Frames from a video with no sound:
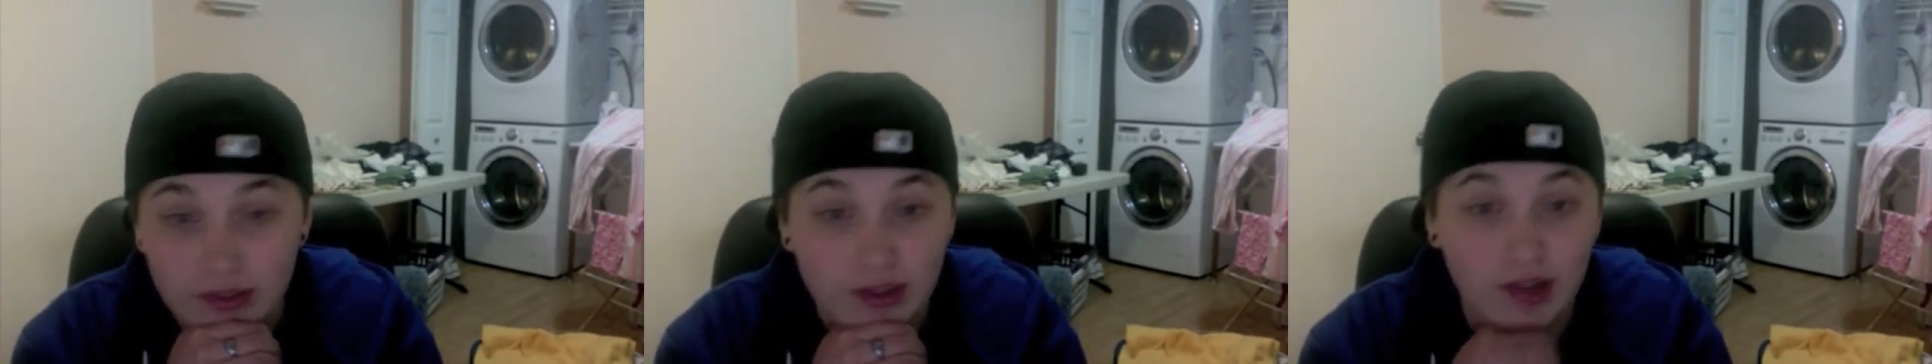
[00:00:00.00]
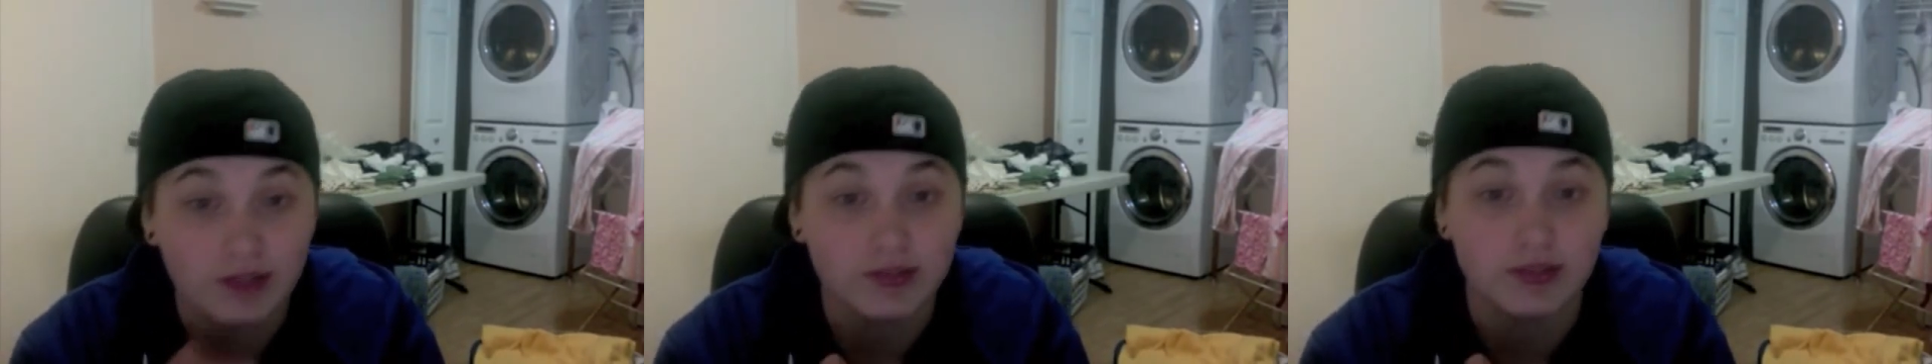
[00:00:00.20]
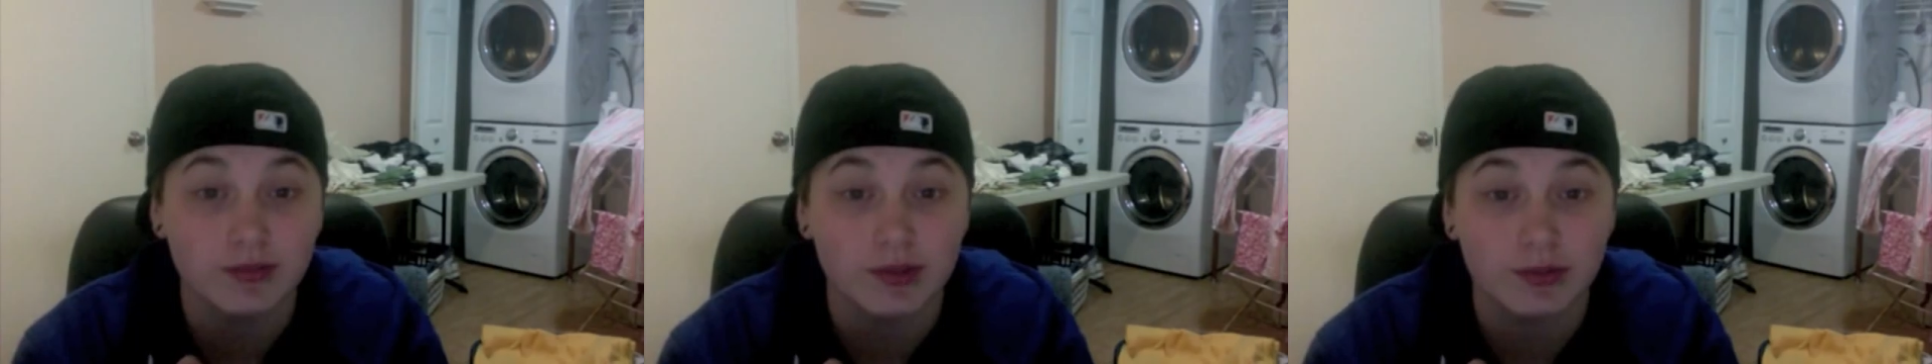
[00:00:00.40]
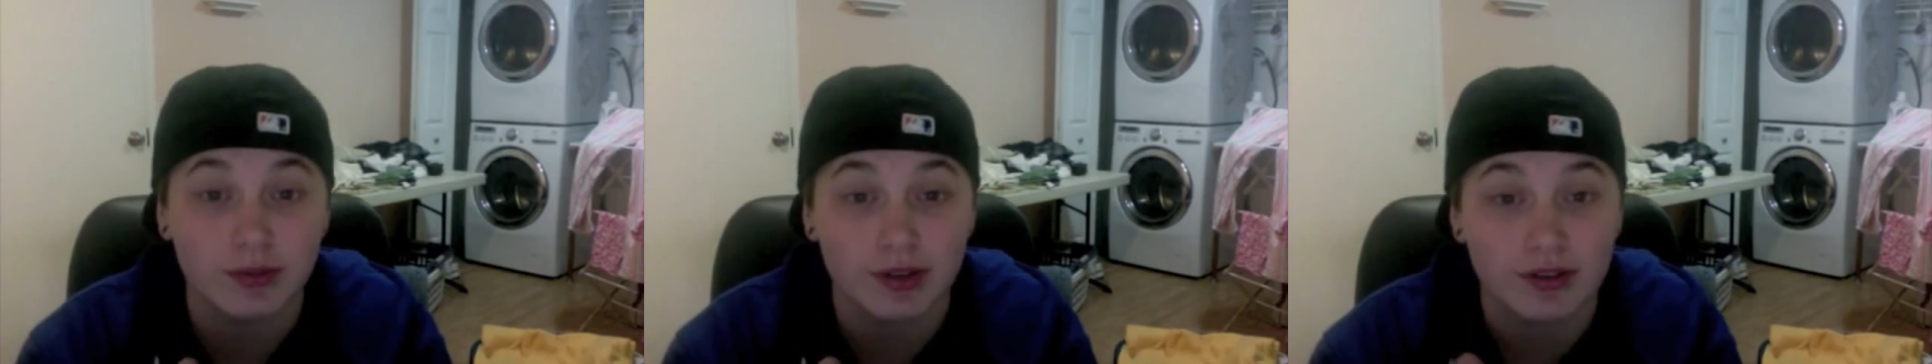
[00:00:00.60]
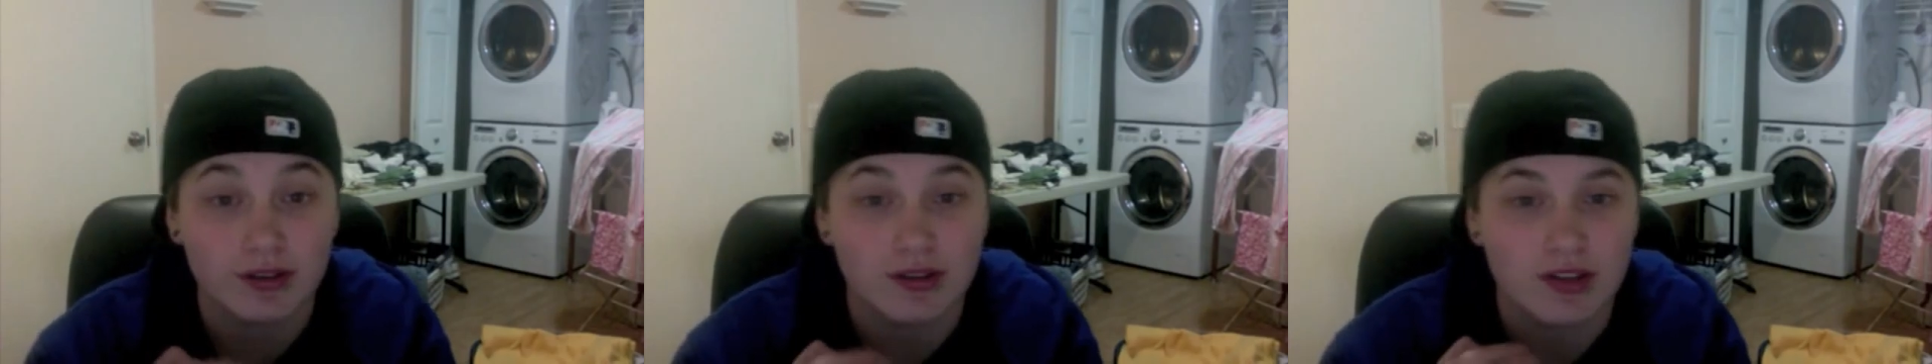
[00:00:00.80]
love to be a
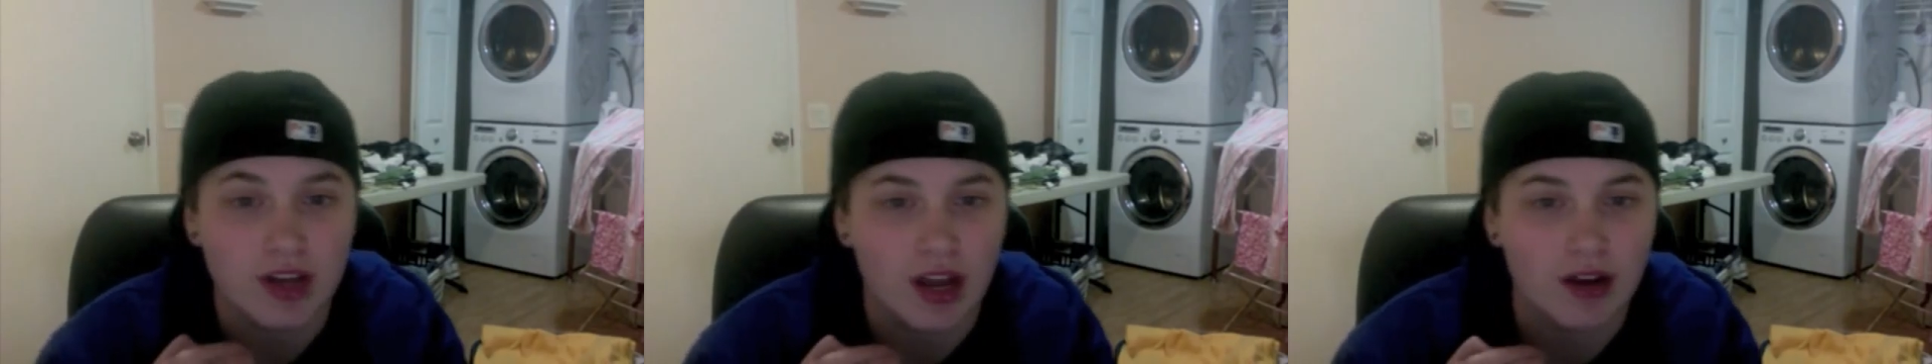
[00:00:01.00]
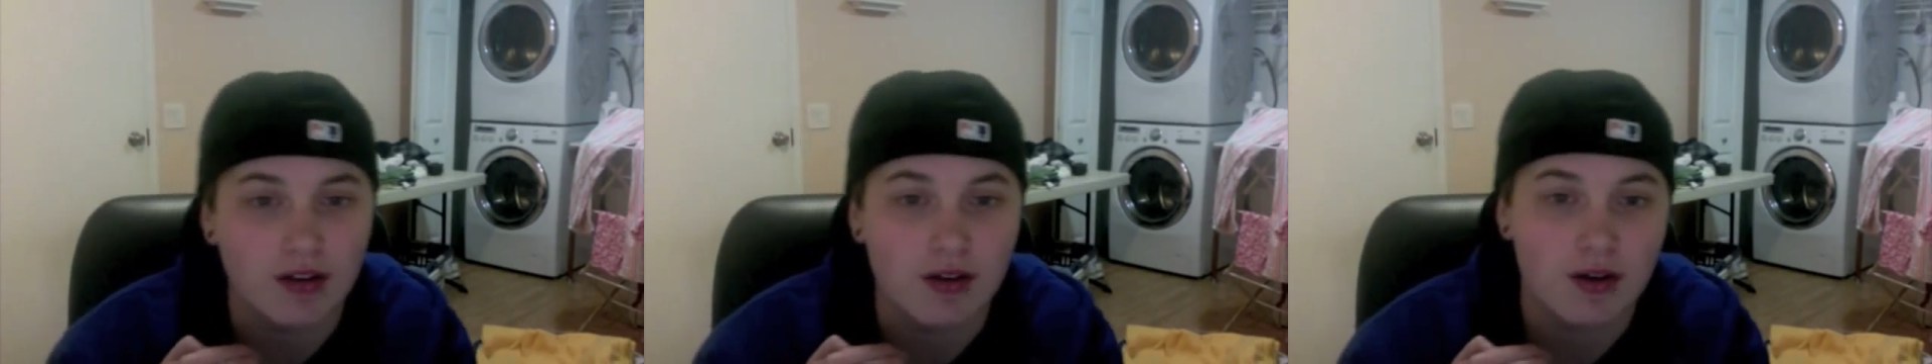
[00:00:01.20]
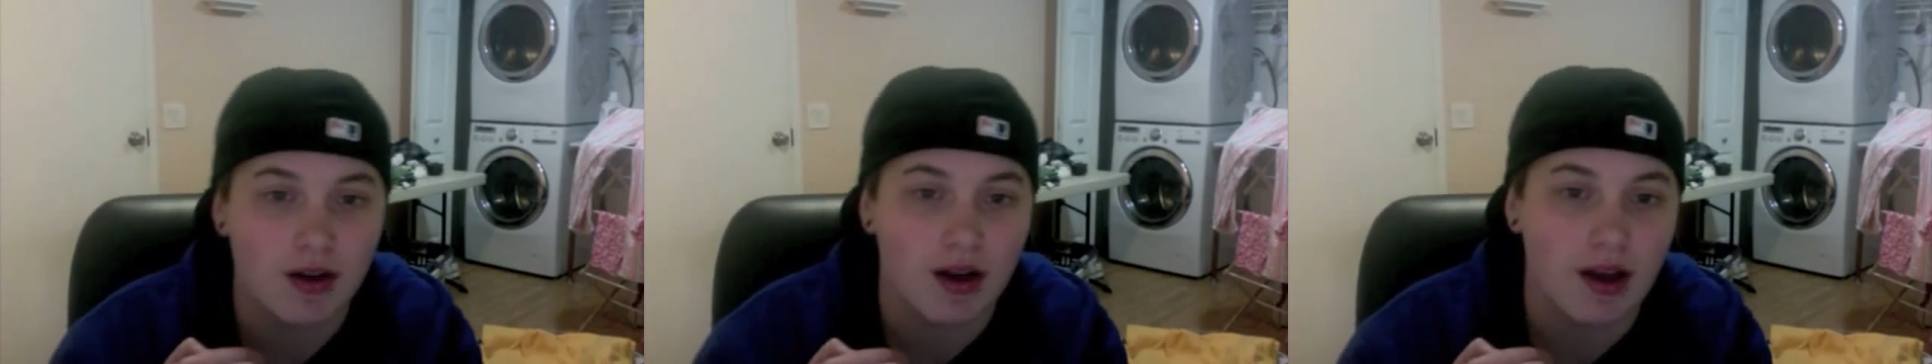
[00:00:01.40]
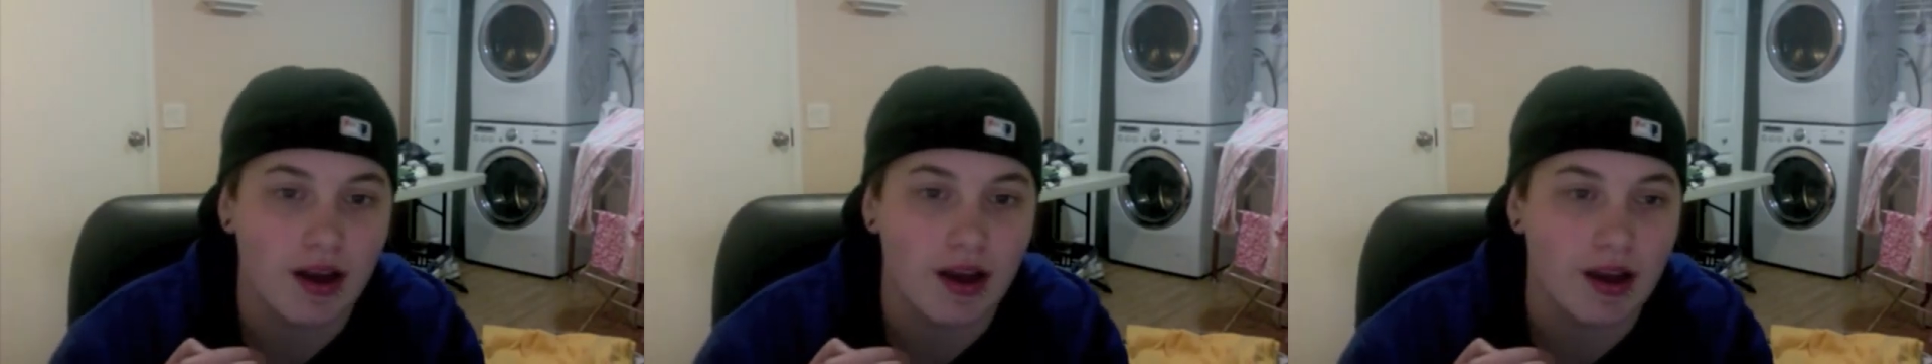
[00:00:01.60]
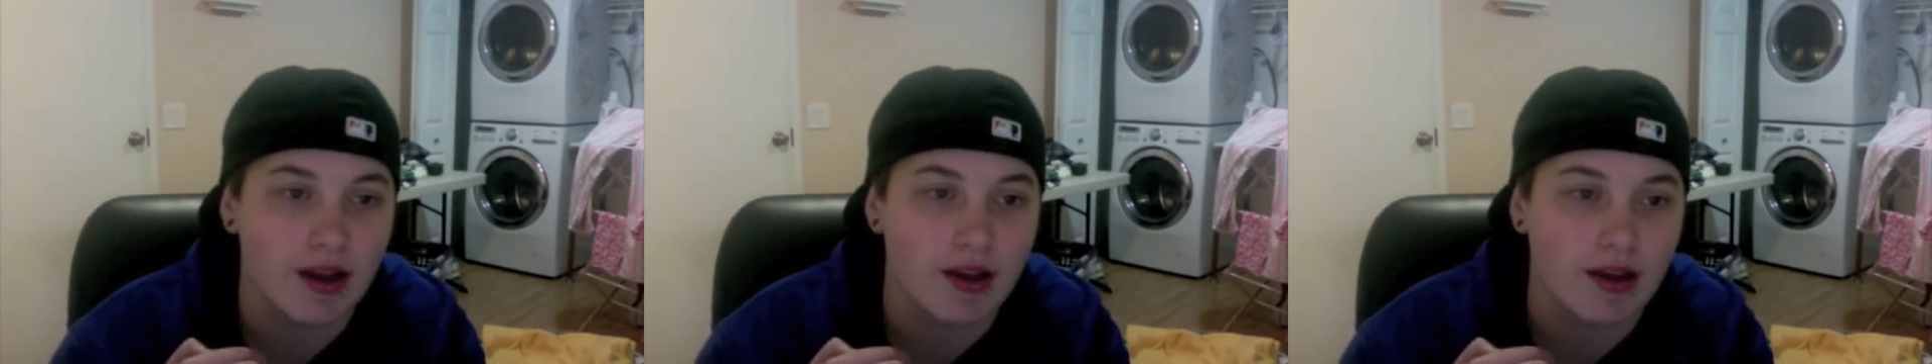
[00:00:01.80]
part of this channel
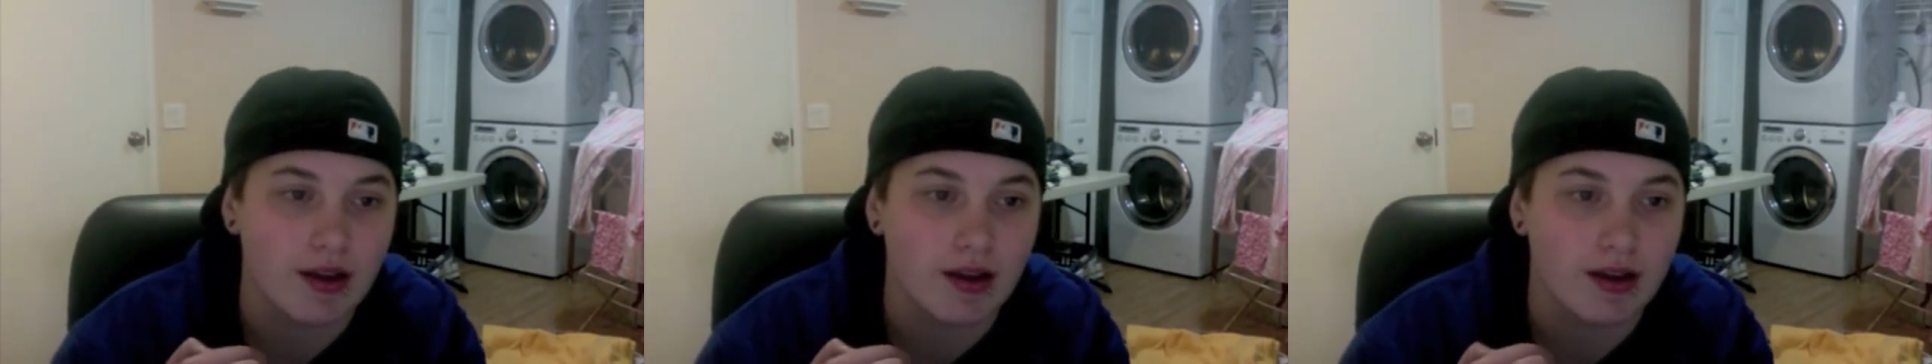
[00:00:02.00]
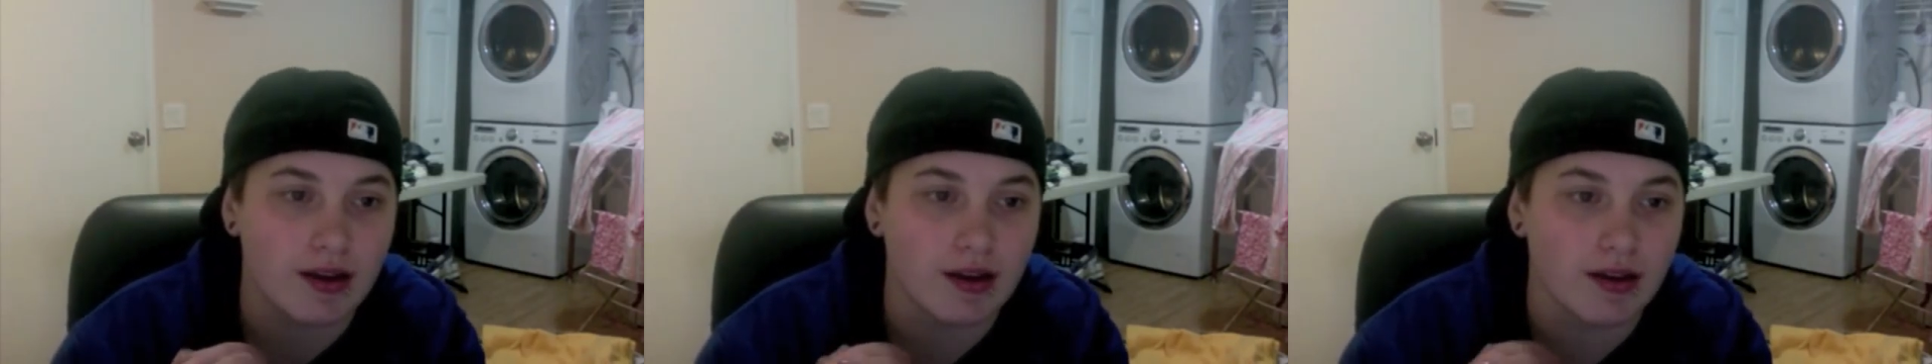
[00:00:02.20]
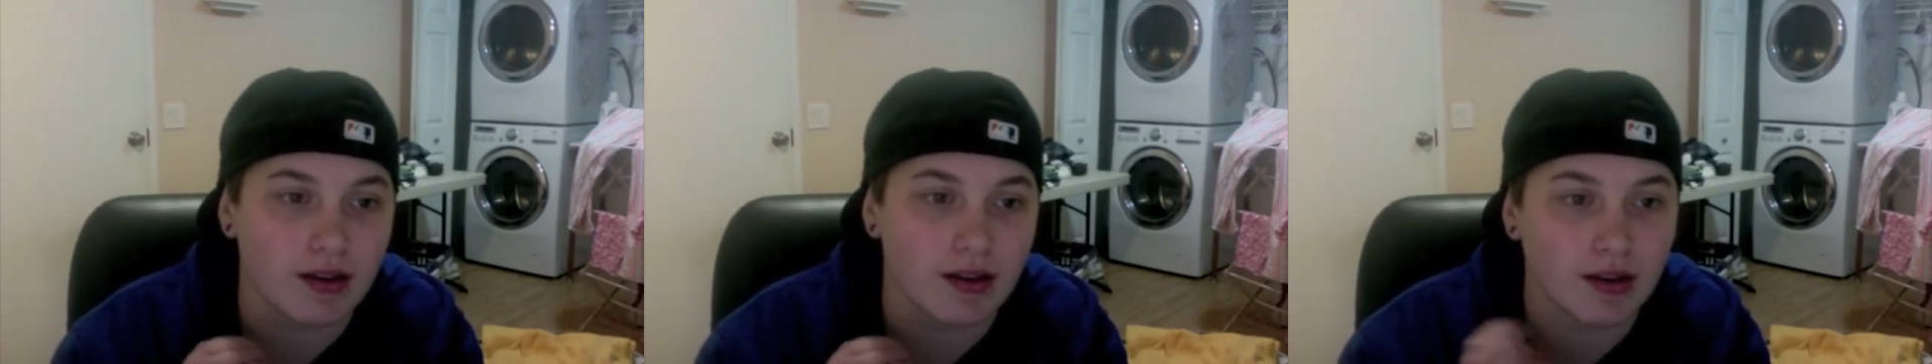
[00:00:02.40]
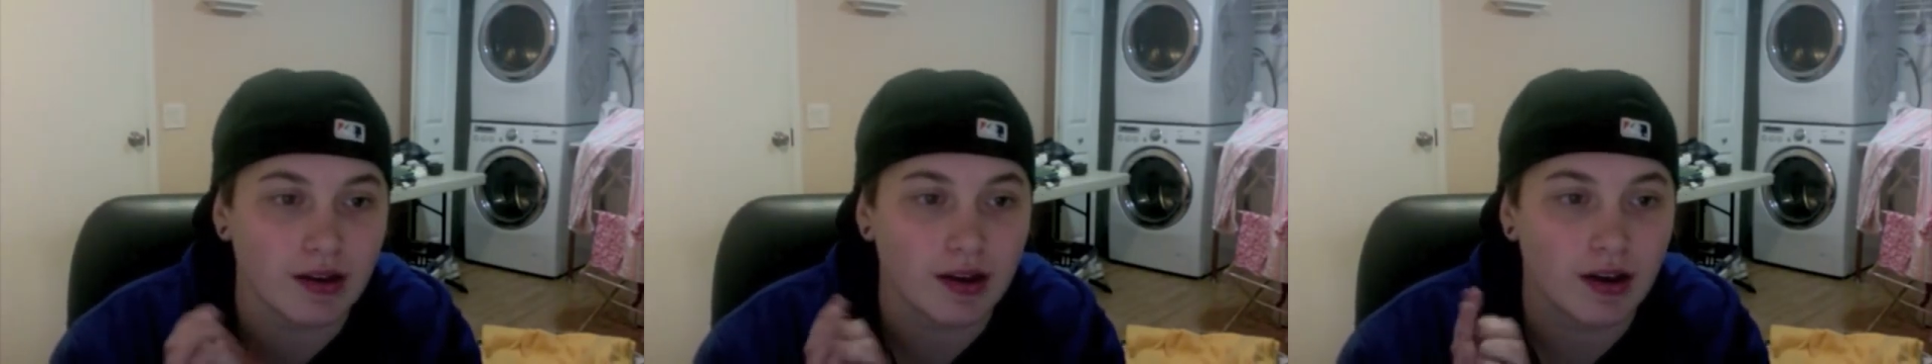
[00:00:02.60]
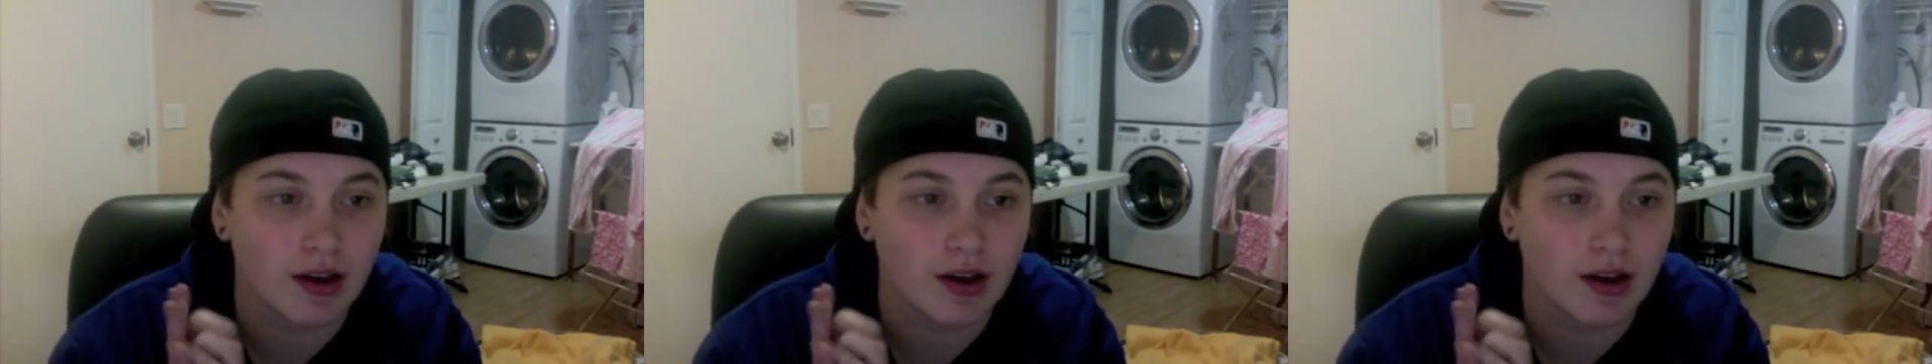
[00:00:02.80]
and